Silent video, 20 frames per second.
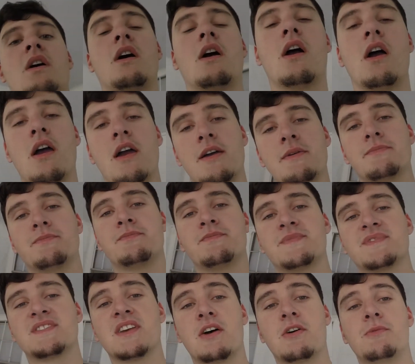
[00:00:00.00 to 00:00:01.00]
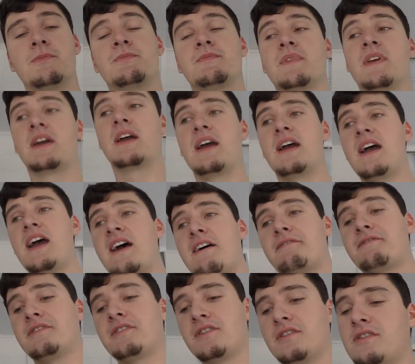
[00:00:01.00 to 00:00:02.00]
Alright, so
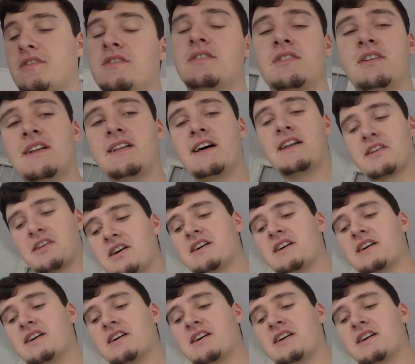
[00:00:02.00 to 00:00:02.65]
after a lot of